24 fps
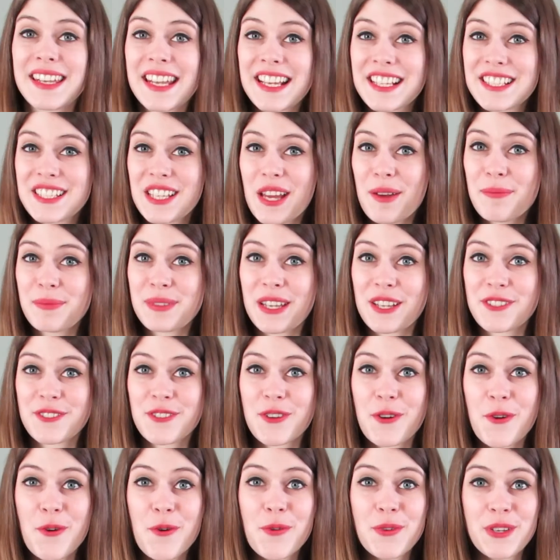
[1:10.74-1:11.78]
Next up,
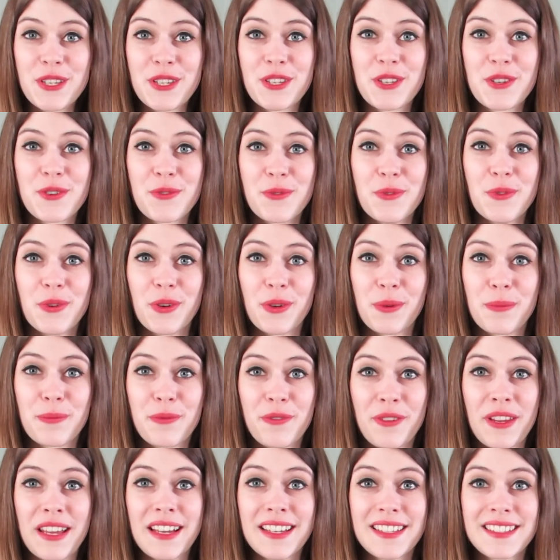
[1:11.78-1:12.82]
das
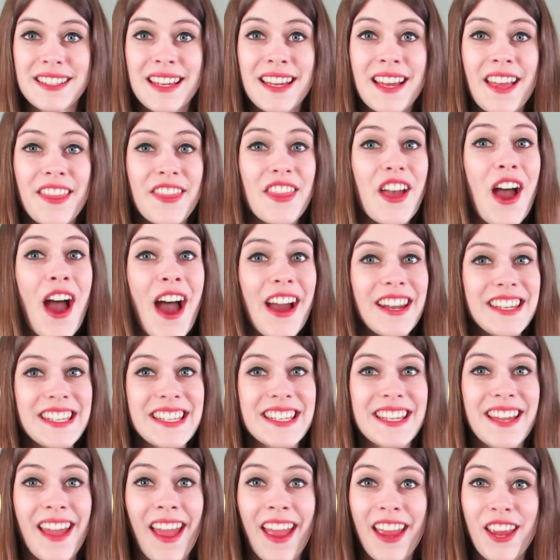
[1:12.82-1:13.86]
Honigkuchenpferd, the
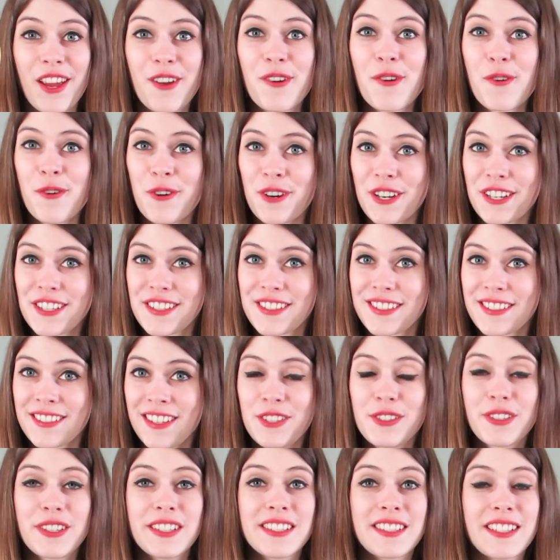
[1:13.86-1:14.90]
honey cake horse.
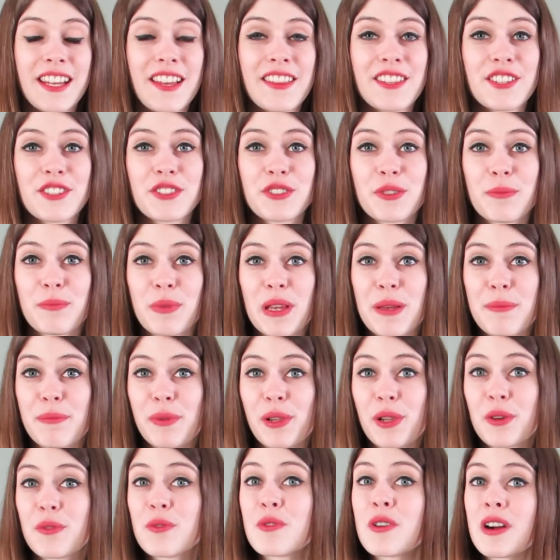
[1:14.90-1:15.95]
You can say this to
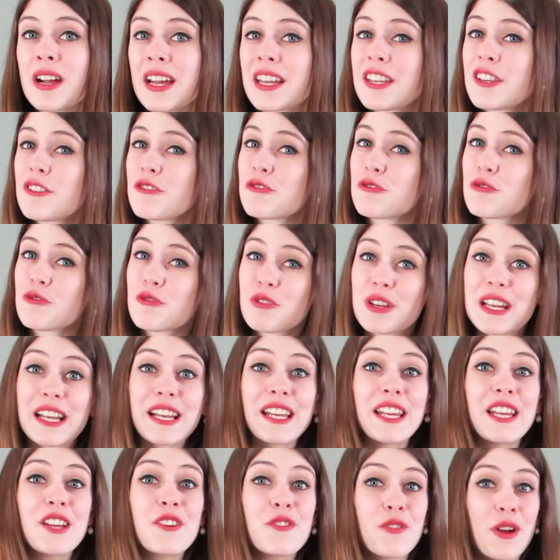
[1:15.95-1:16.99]
people who are in a
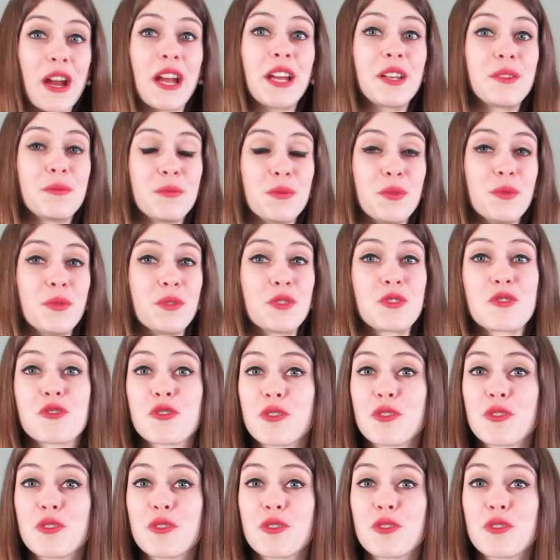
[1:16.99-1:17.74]
really great mood,